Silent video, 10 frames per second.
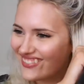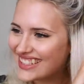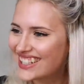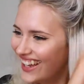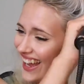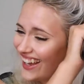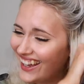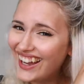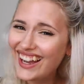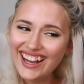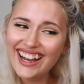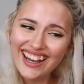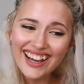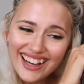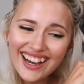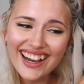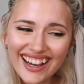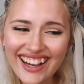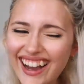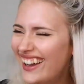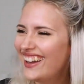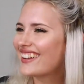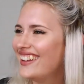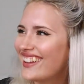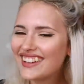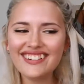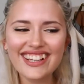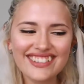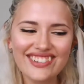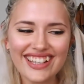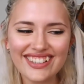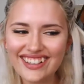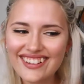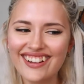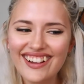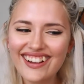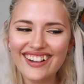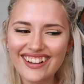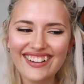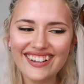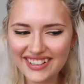My boyfriend's just making me laugh while I'm trying